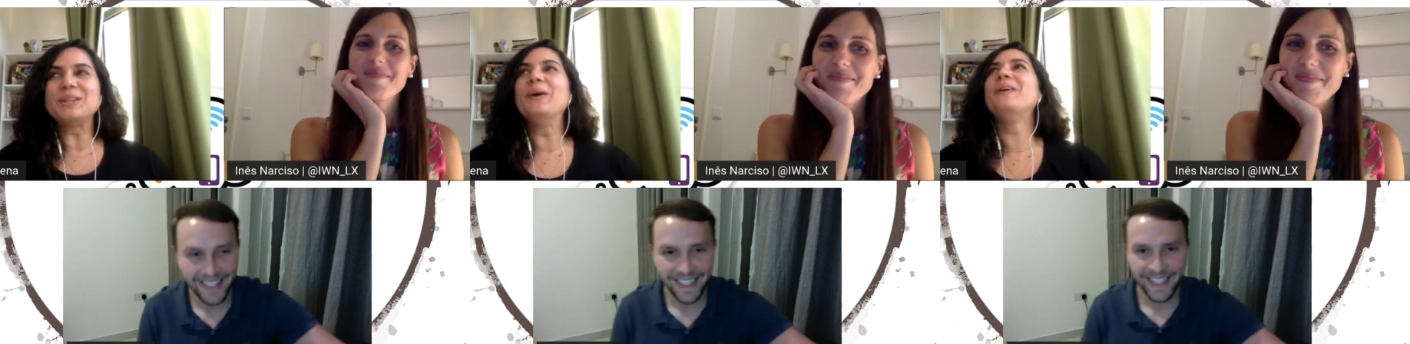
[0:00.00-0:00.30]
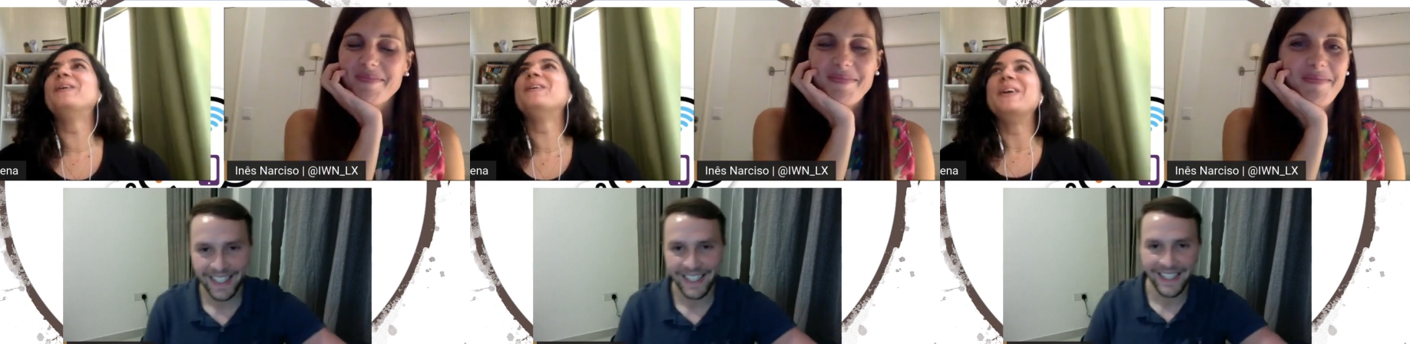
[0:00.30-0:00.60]

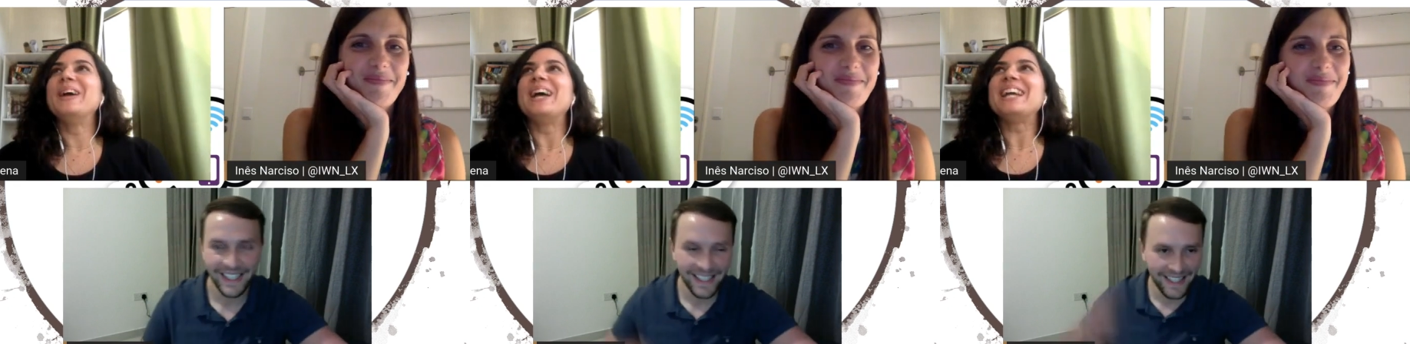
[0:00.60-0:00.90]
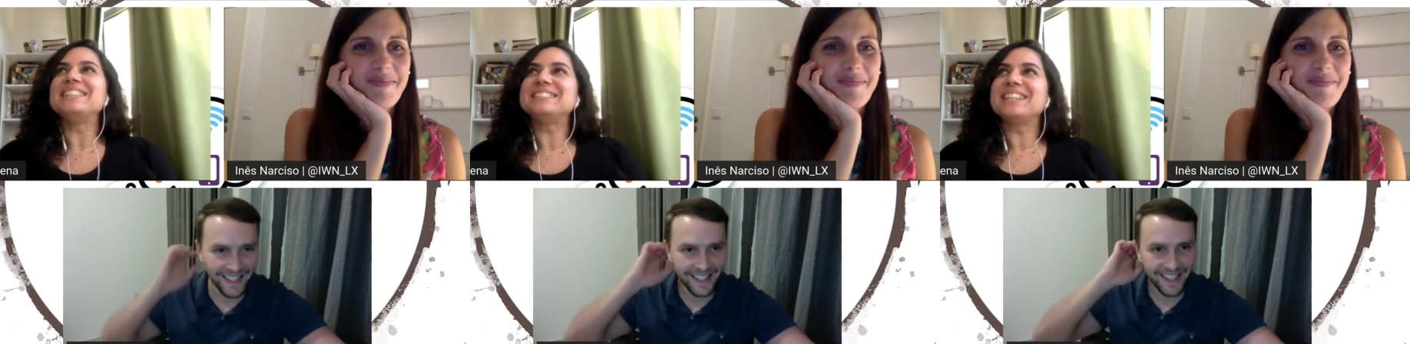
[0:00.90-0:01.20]
Speaker 1: so
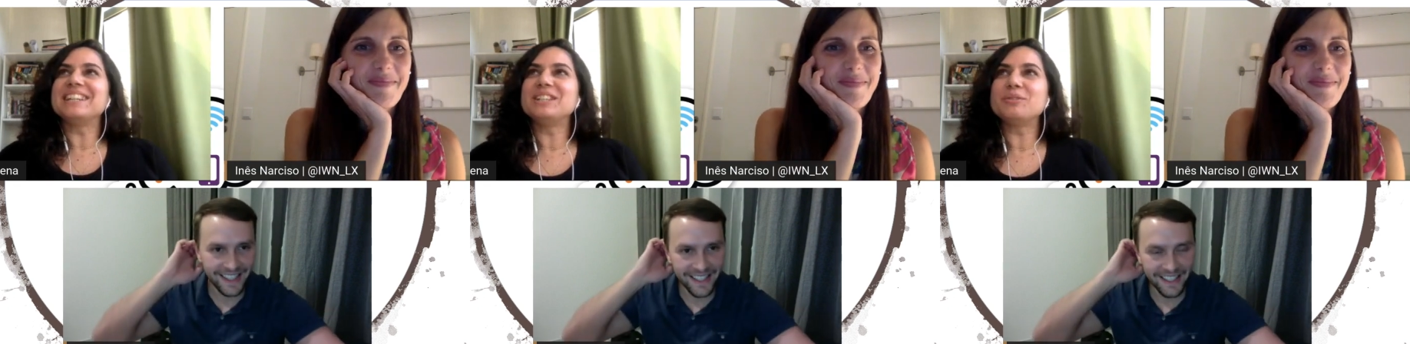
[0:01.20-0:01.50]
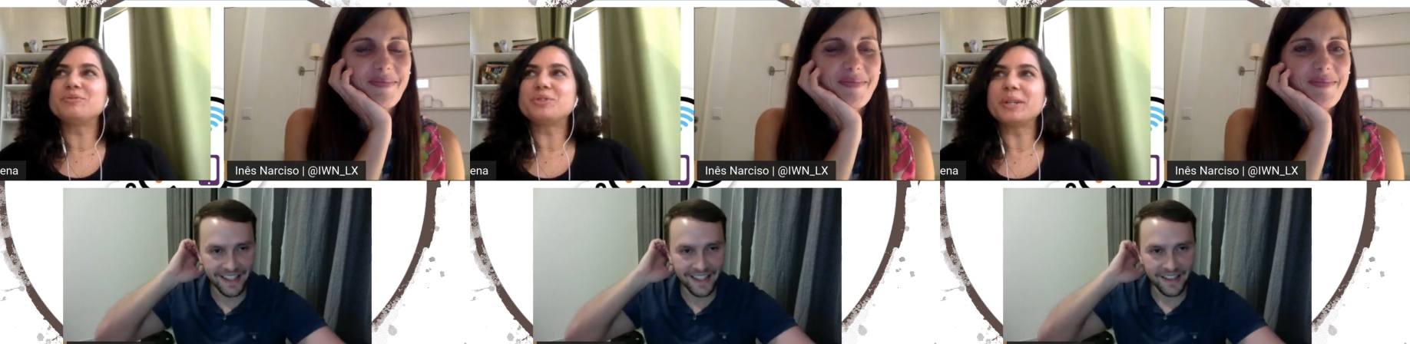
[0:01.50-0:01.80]
it is
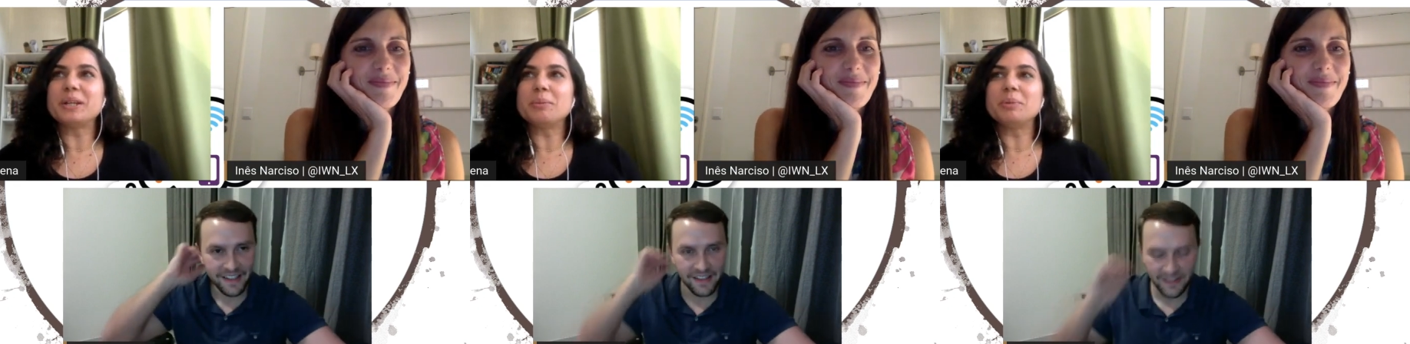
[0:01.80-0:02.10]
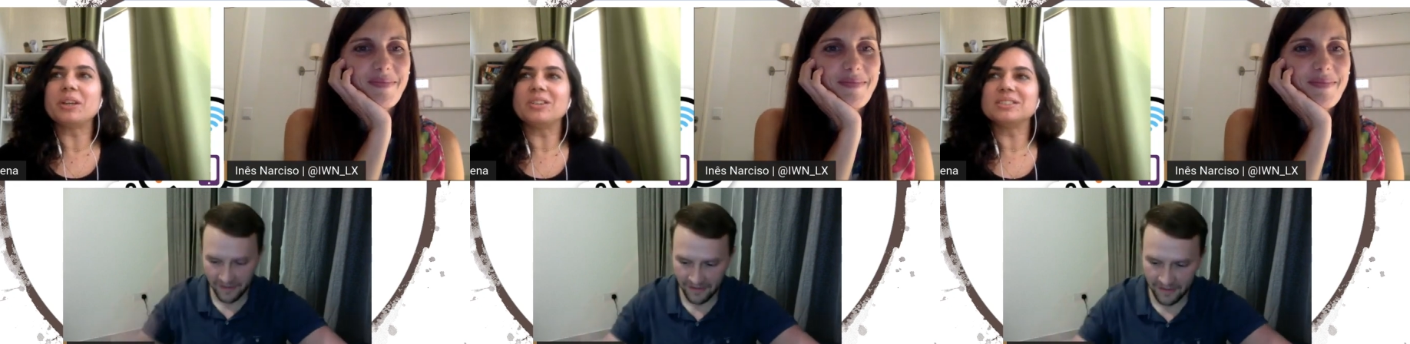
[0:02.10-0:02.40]
kind of
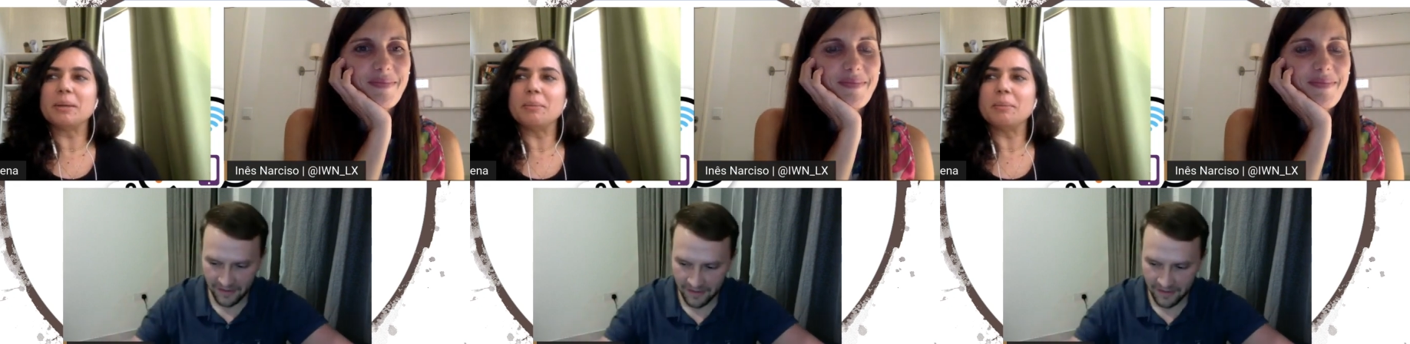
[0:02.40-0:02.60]
tricky because